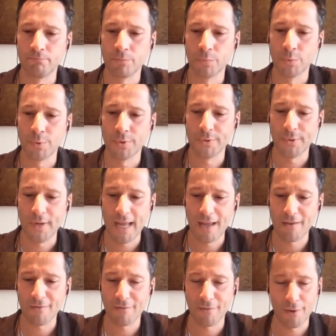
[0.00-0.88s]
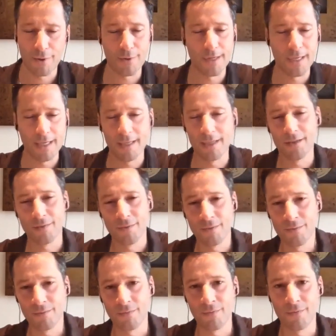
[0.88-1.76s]
We do have
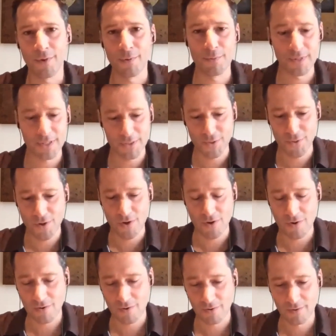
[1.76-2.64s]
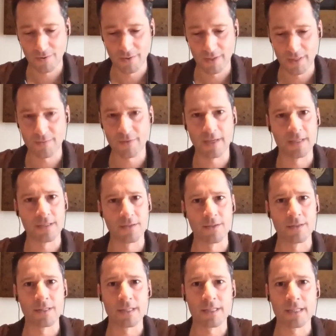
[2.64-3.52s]
very, very strong
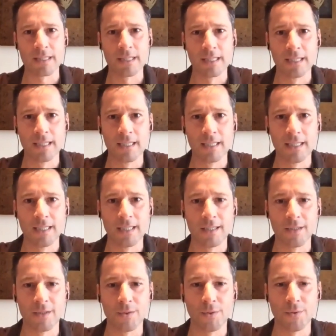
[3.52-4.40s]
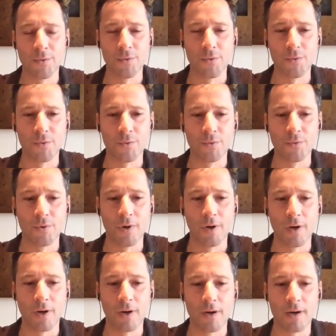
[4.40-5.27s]
advisors who
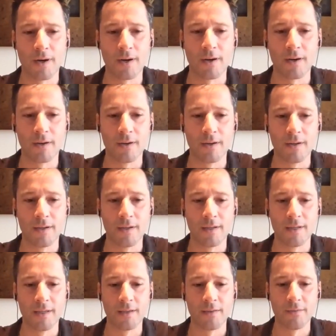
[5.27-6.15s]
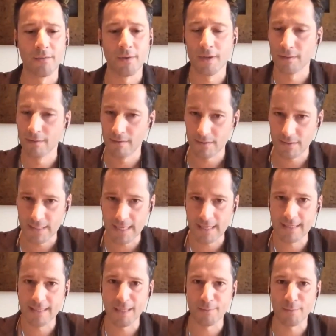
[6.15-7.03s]
are very
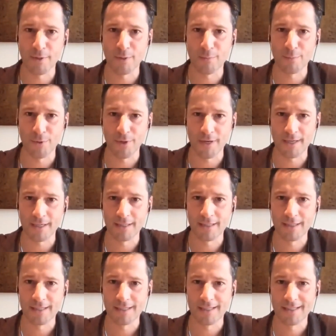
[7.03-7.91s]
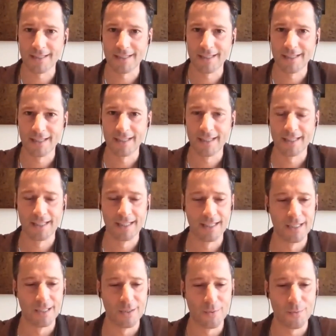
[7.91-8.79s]
enthusiastic about our product.
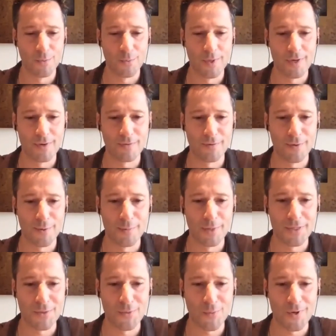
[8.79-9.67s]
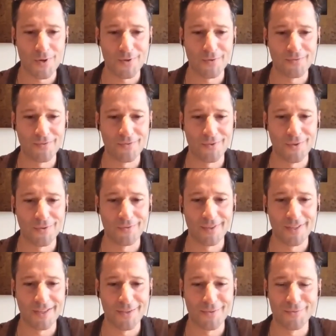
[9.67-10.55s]
We are very much aware of
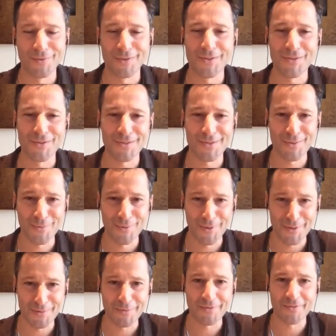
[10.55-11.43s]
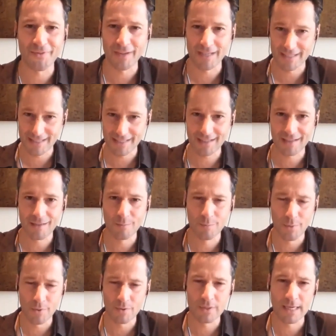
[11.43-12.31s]
the issues that we're going to be facing
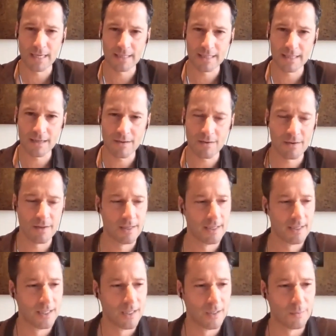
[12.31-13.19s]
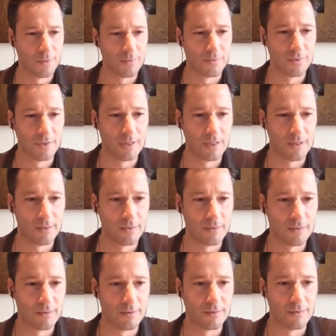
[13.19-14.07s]
post-ICO. We feel
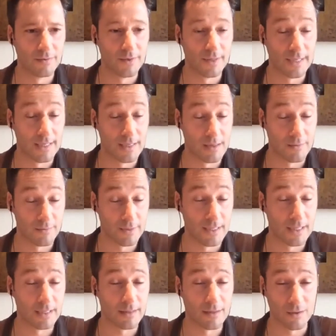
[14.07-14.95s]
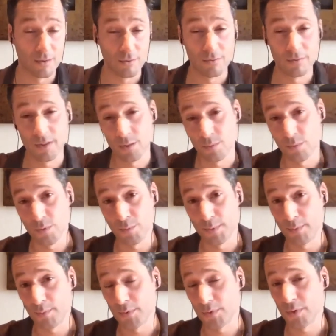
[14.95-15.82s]
very confident, though, that we'll
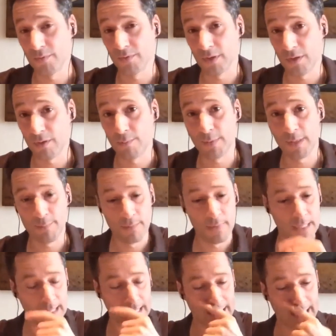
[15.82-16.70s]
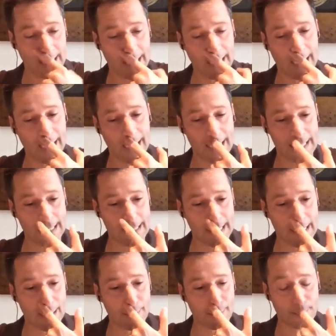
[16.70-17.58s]
be able to overcome them. And
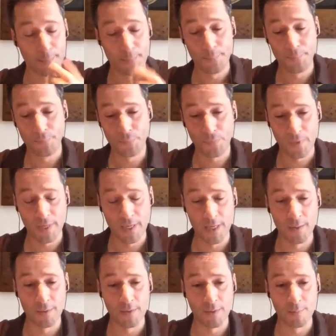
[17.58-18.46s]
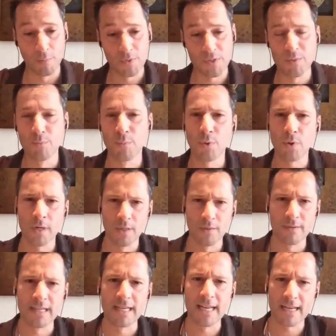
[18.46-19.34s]
most importantly,
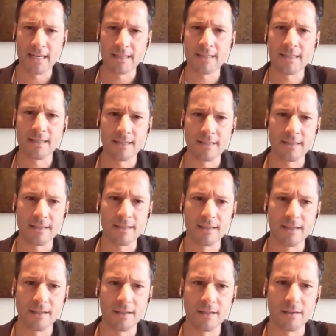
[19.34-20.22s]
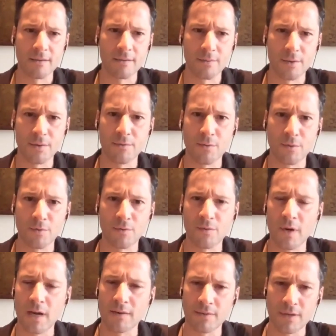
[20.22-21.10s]
over the next 3, 4,
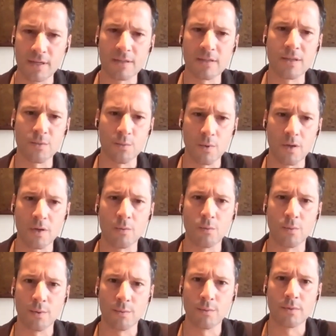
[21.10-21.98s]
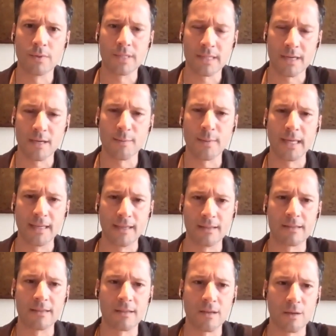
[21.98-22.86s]
5 days as well, we will start
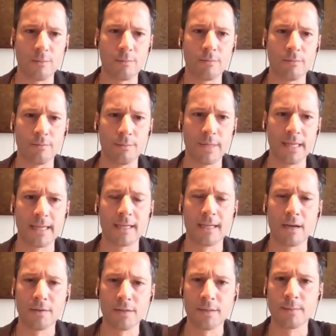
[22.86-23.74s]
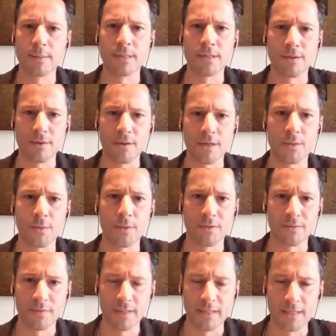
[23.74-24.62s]
making some big announcements on our
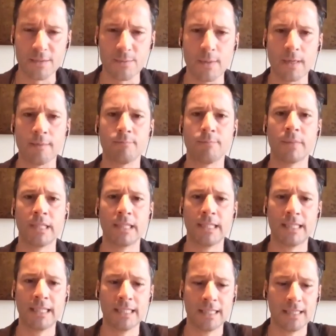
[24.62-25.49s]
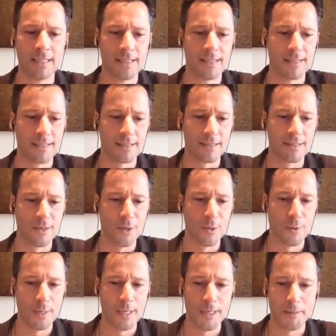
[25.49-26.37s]
Twitter feed as well.
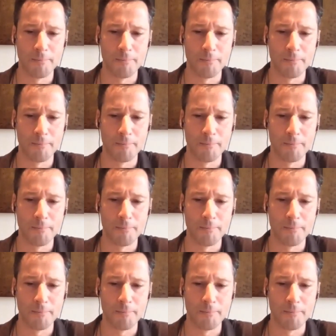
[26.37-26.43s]
So,